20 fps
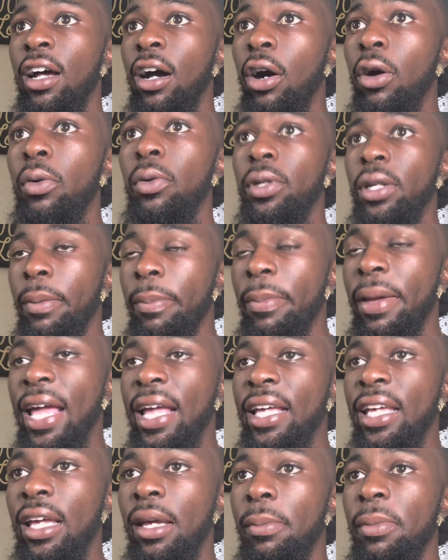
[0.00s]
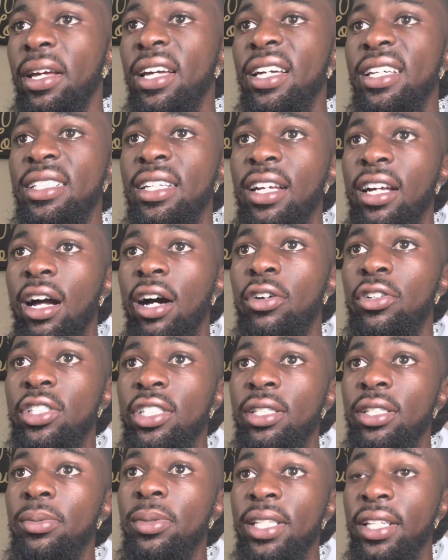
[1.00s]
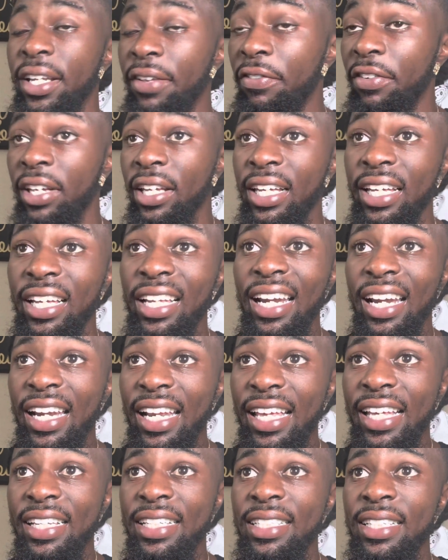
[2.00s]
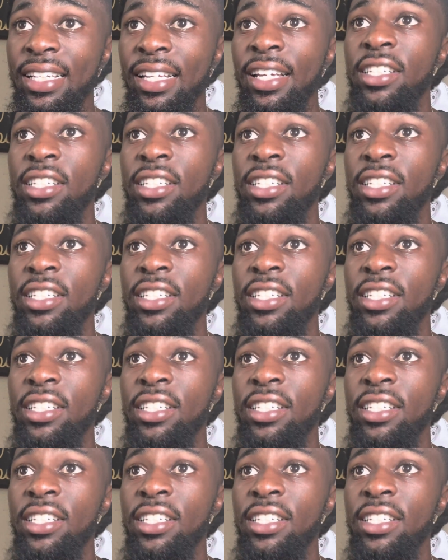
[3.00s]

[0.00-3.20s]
on the back end because it cost them significant less